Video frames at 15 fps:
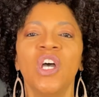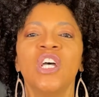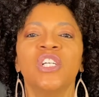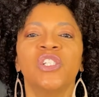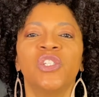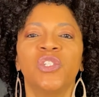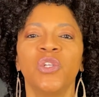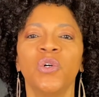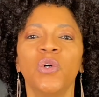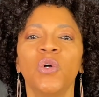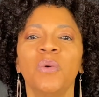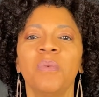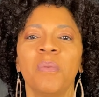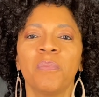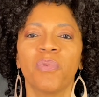
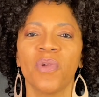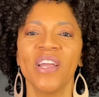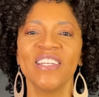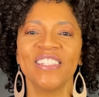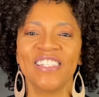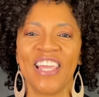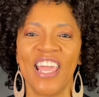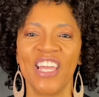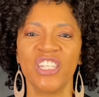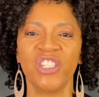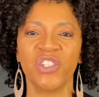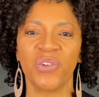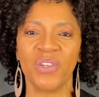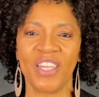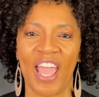Zoom breast
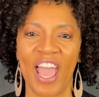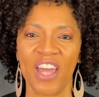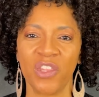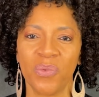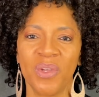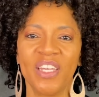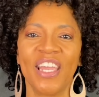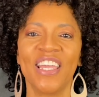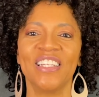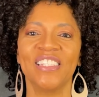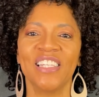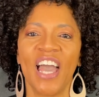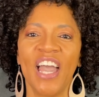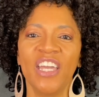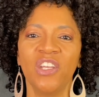cancer gathering
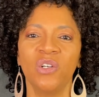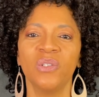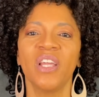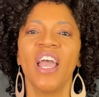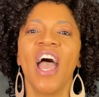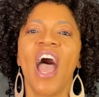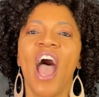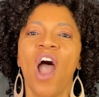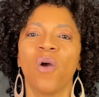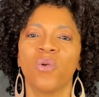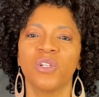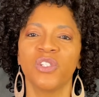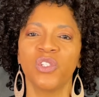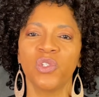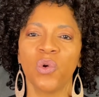entitled Our
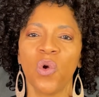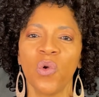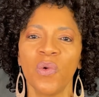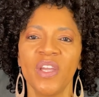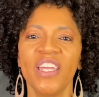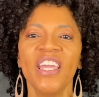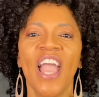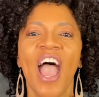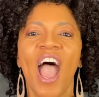Story,